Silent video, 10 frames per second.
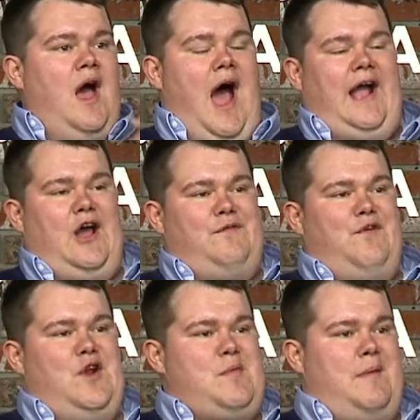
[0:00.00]
I got her
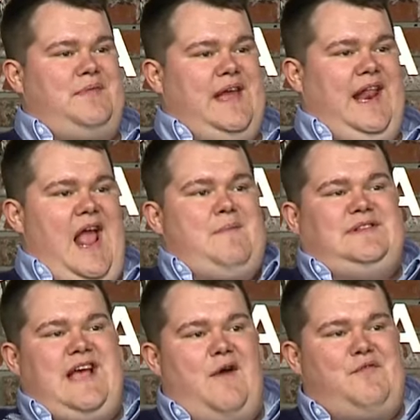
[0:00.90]
phone number. I'm thinking, hey, I'm
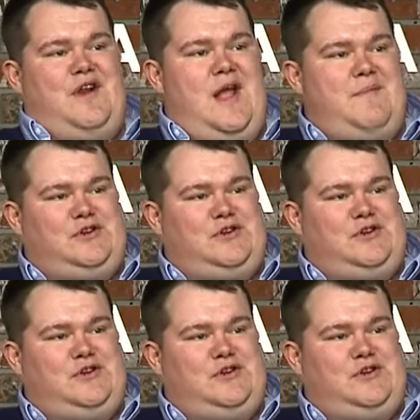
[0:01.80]
in town for tonight.